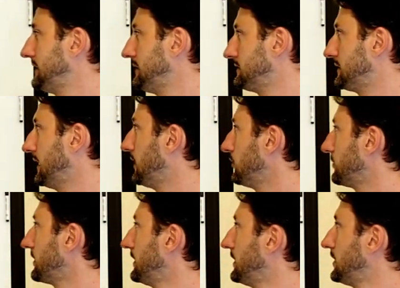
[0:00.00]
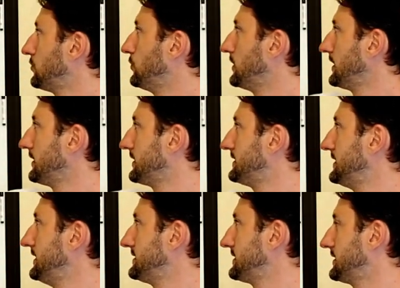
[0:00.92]
teased out. Really the
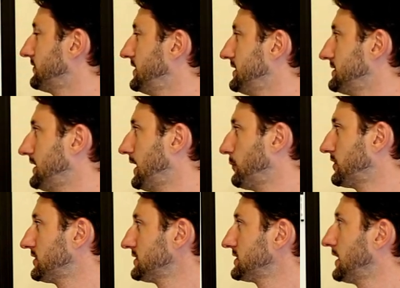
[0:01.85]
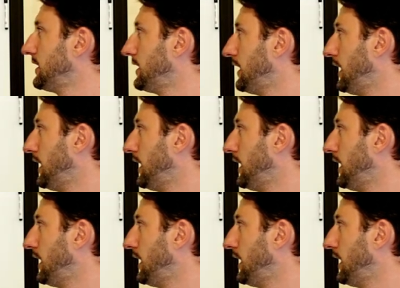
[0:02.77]
teasing of these numbers